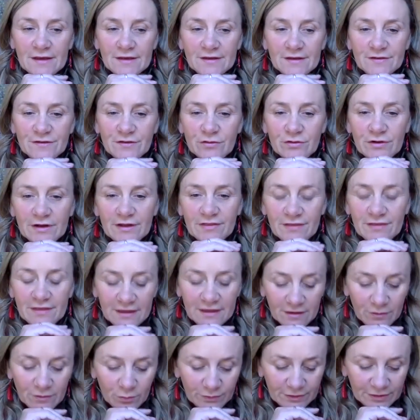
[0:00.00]
So I
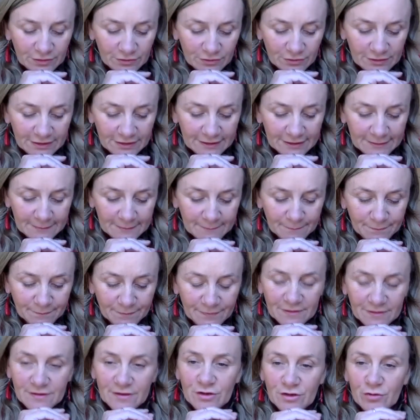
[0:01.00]
think we're
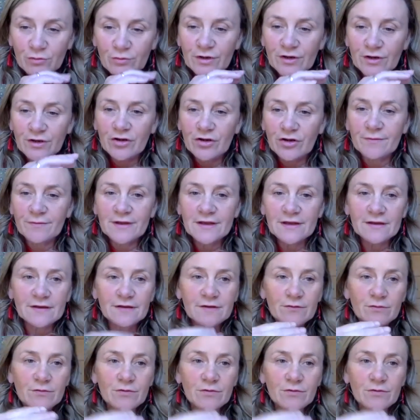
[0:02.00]
coming